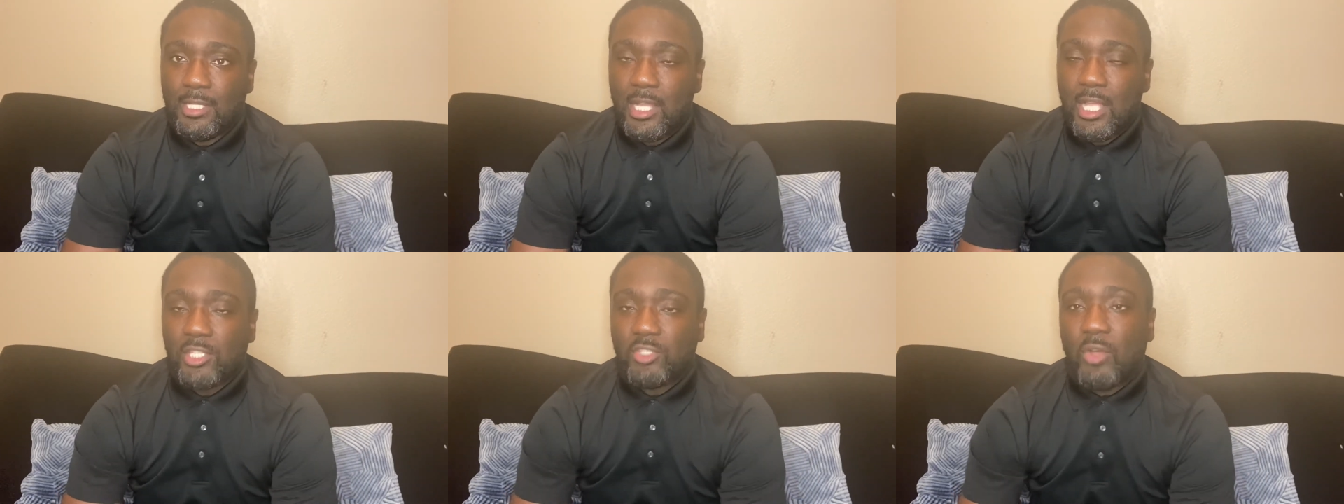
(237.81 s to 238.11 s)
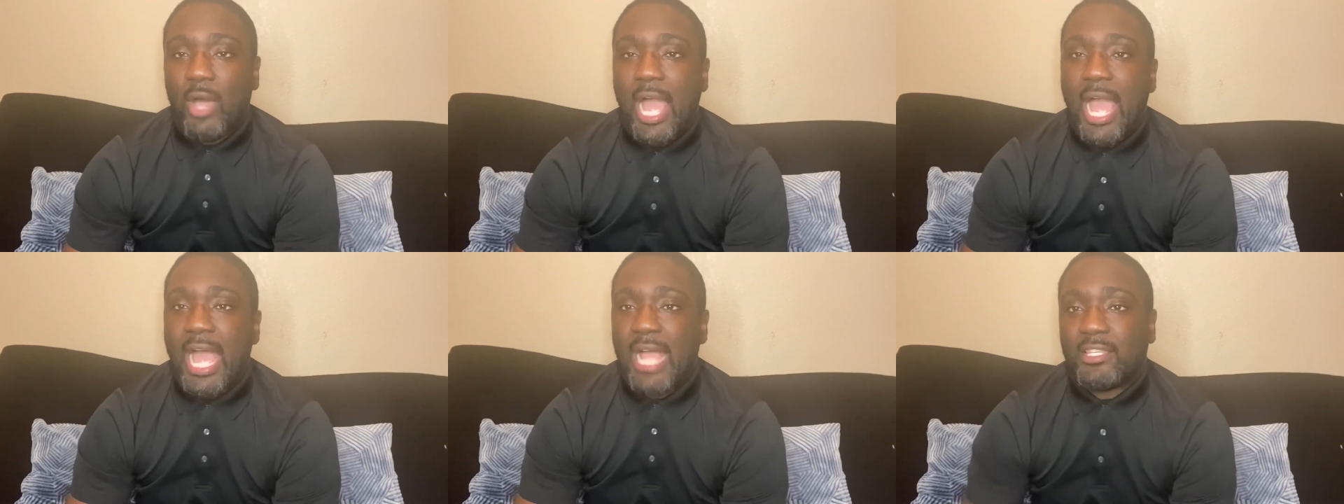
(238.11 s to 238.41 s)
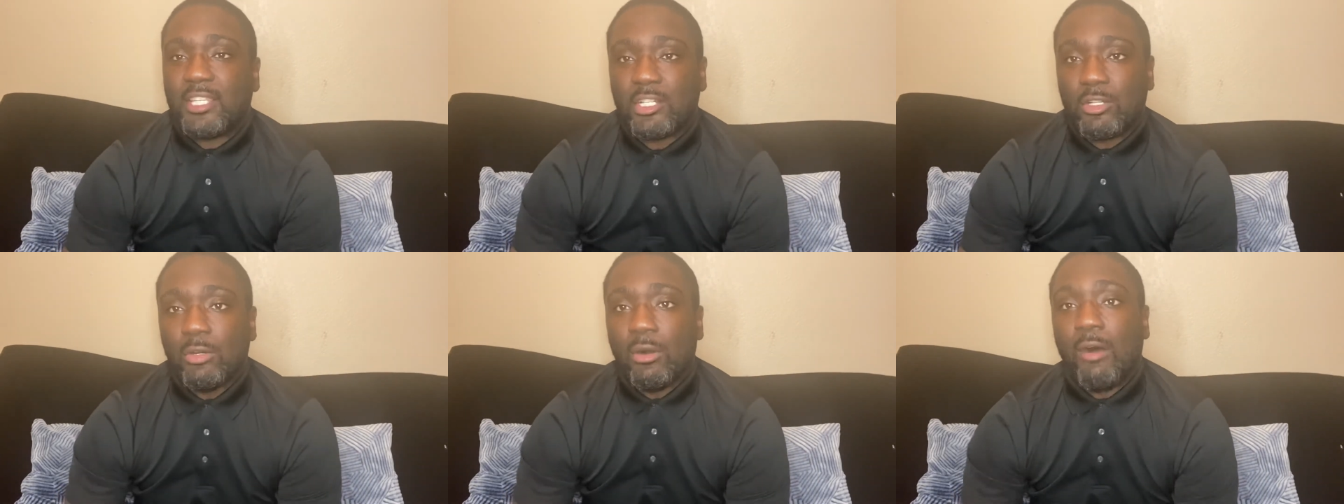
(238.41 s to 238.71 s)
So I had
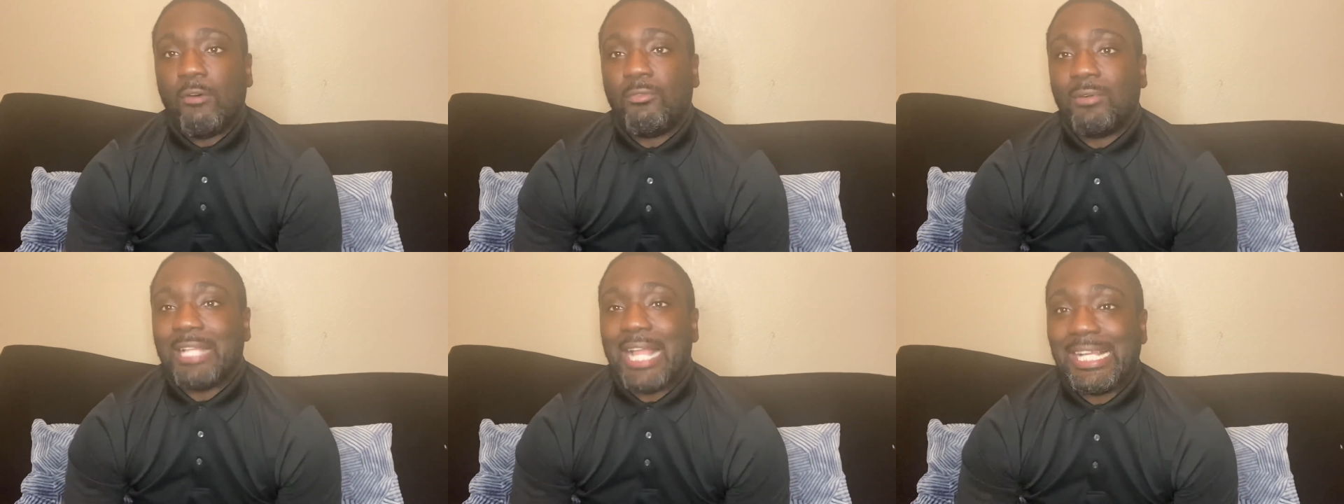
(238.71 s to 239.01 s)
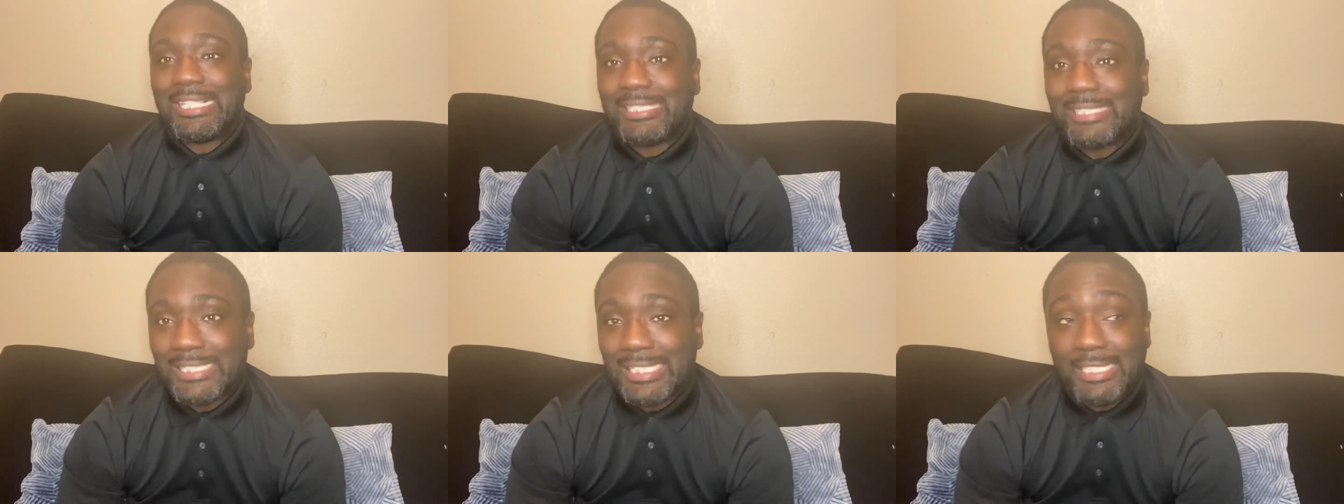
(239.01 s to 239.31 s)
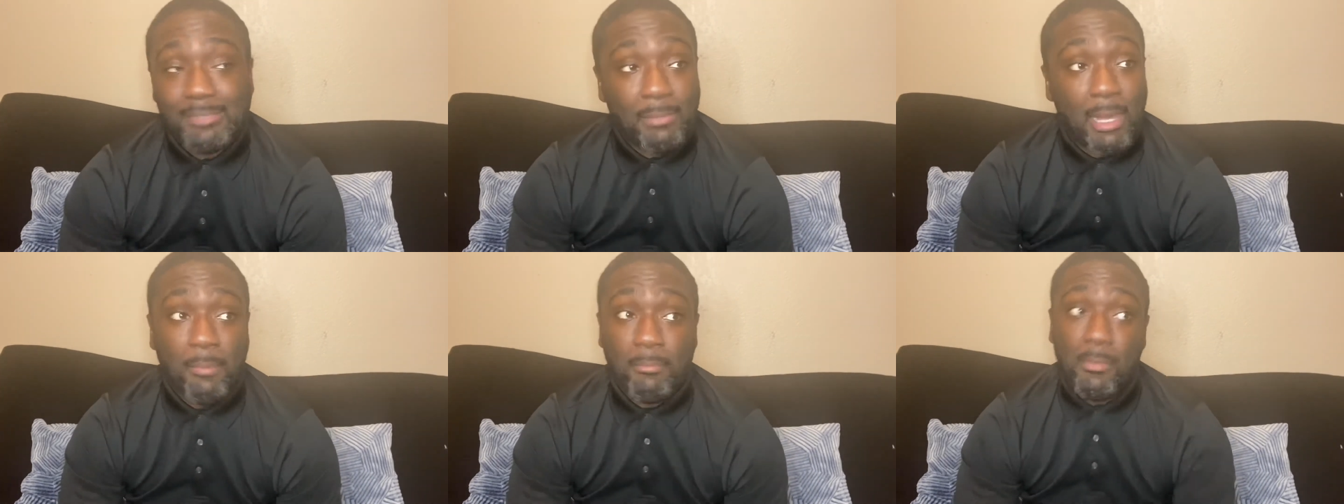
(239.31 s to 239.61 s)
to go off what I seen.
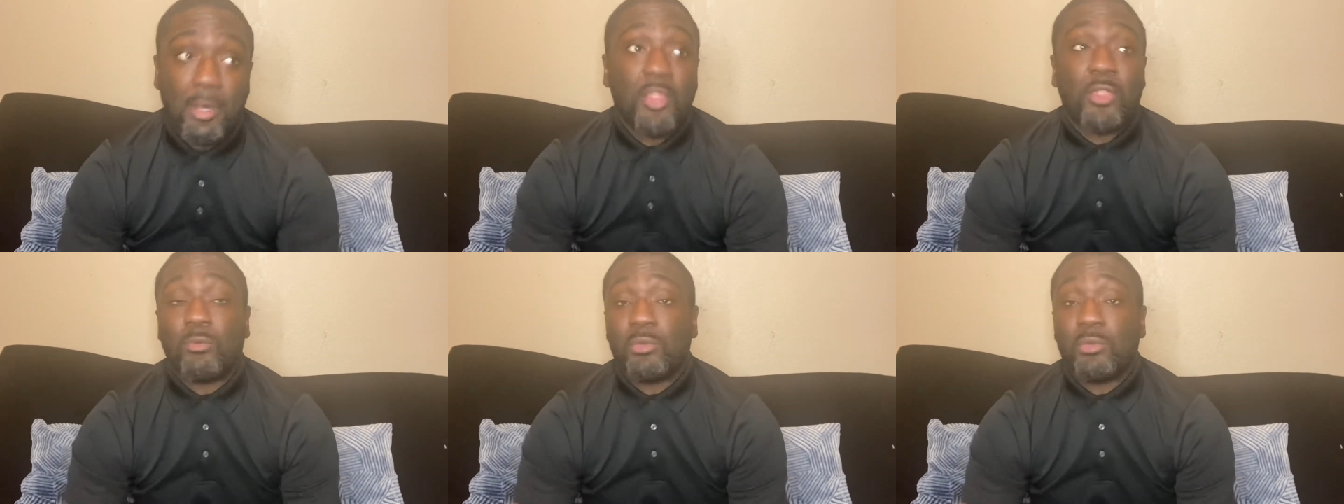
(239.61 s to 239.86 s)
My mother was